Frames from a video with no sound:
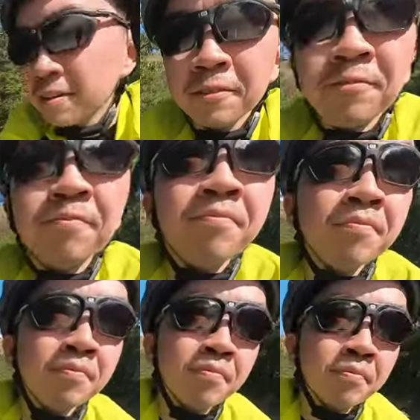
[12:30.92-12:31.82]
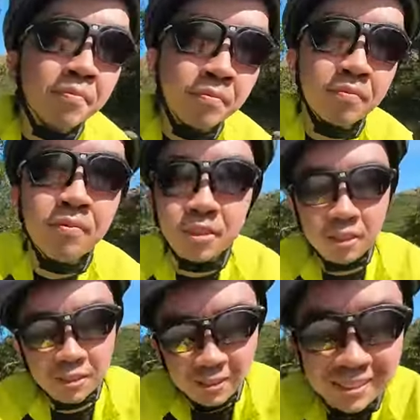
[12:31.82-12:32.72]
sort of Kowloon or main
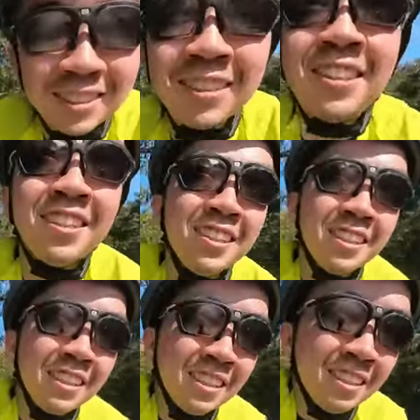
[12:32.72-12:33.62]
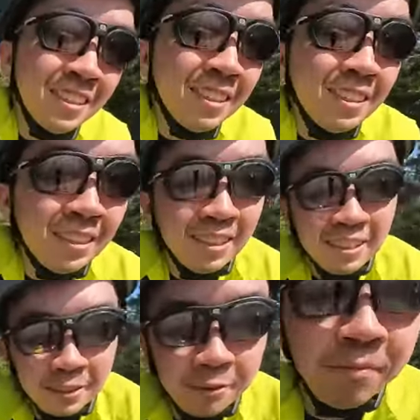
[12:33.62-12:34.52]
Hong Kong Island, it's gonna
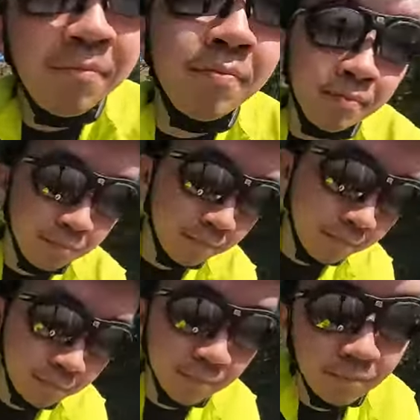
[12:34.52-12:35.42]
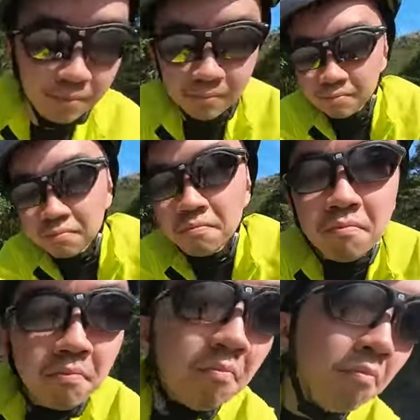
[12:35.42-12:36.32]
be a pretty tough barrier
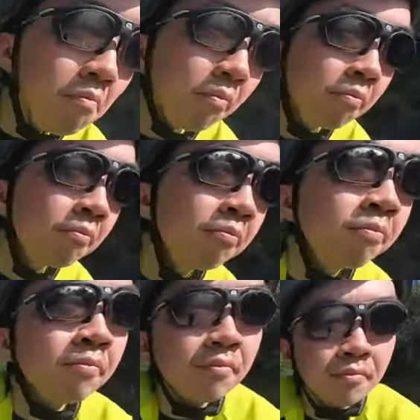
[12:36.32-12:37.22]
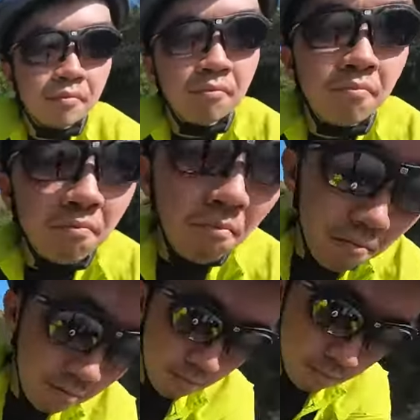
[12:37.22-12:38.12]
to entry, and I think there's just,
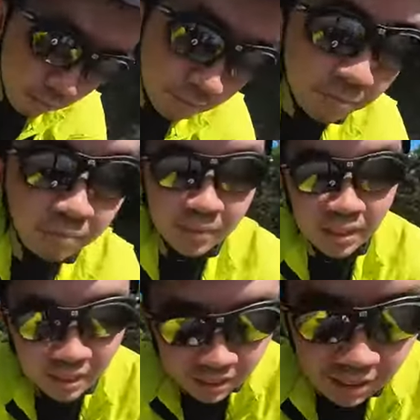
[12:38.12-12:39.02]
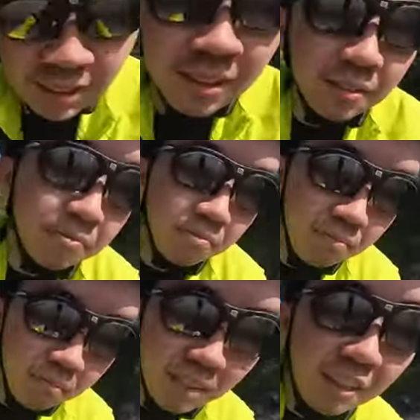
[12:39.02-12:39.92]
yeah, a lot of people that
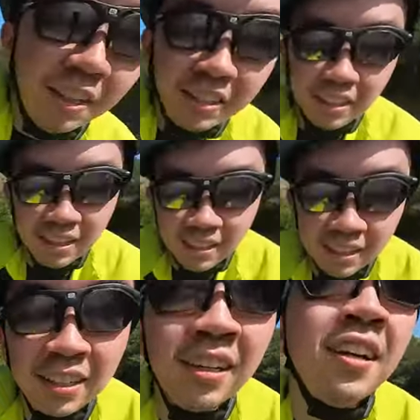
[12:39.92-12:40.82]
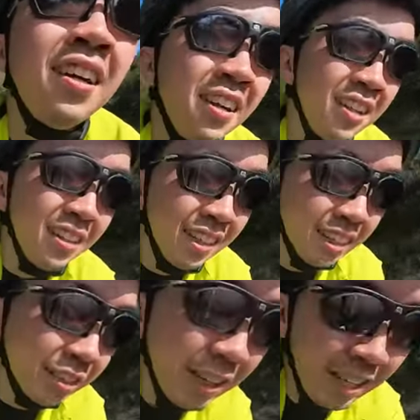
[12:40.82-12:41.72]
recognize that, so when they can see
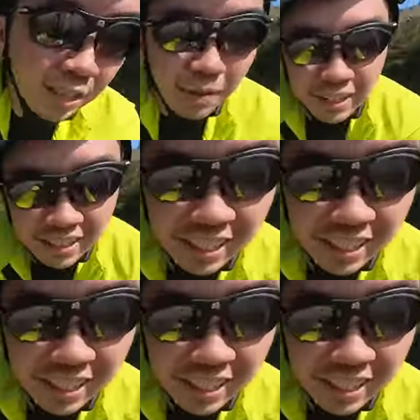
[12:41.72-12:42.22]
fellow sort of